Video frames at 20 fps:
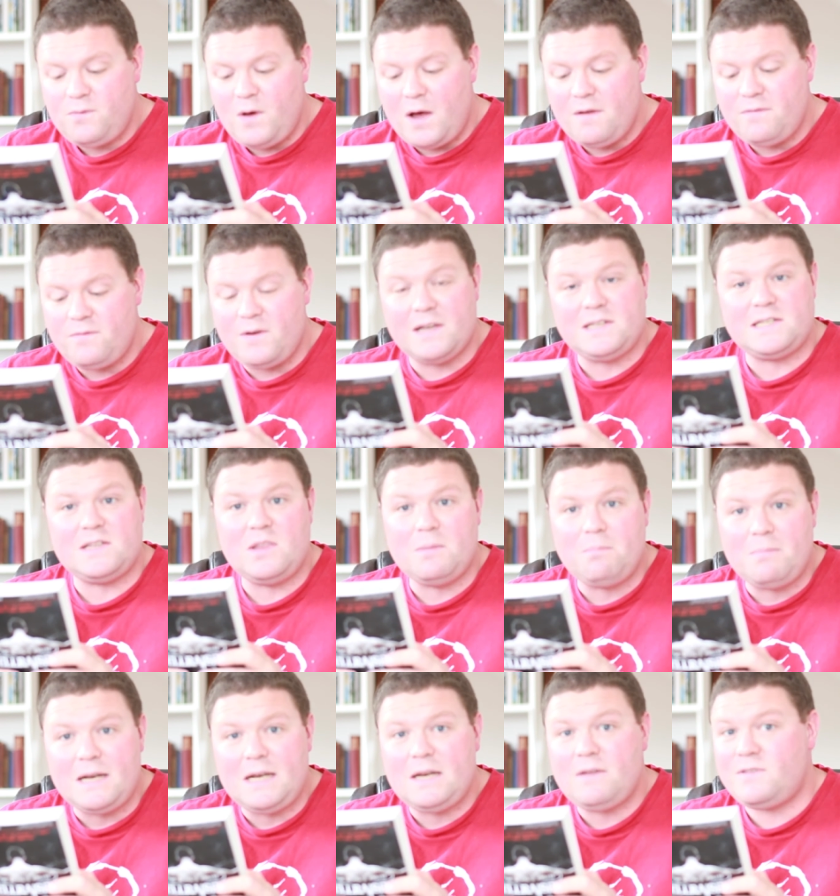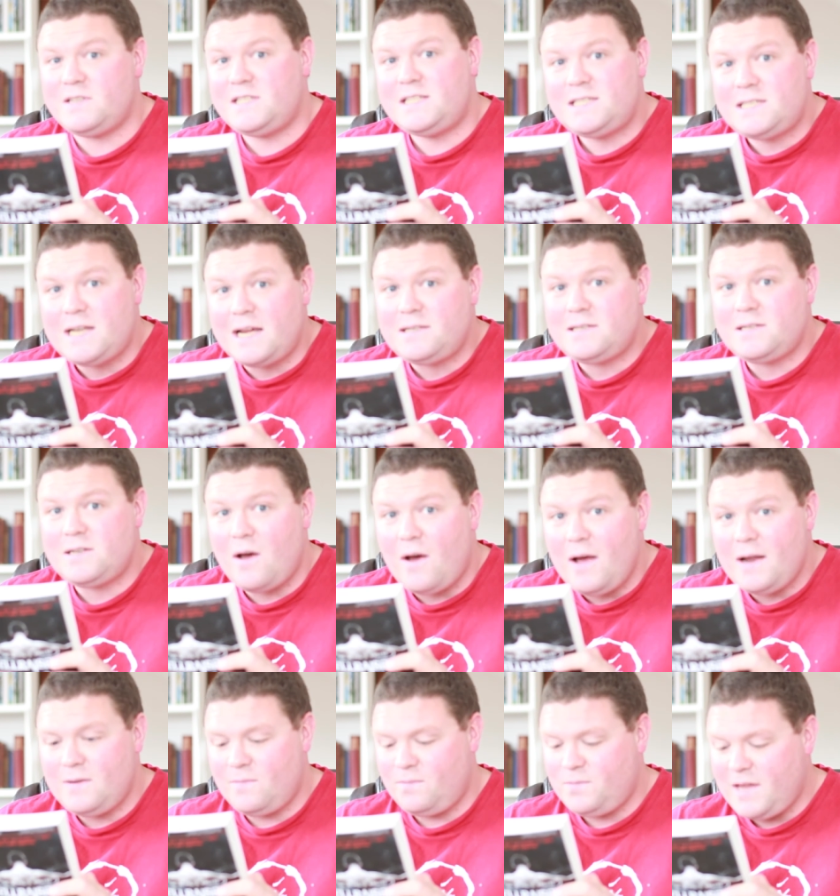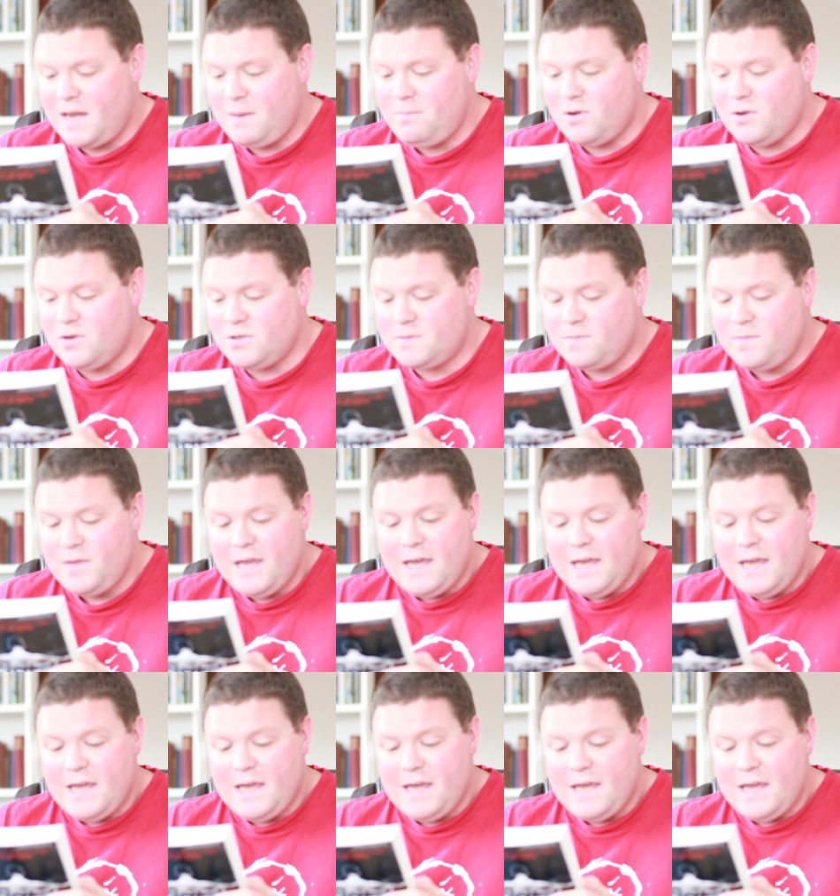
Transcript: firefight in the middle of his Staten Island neighbourhood,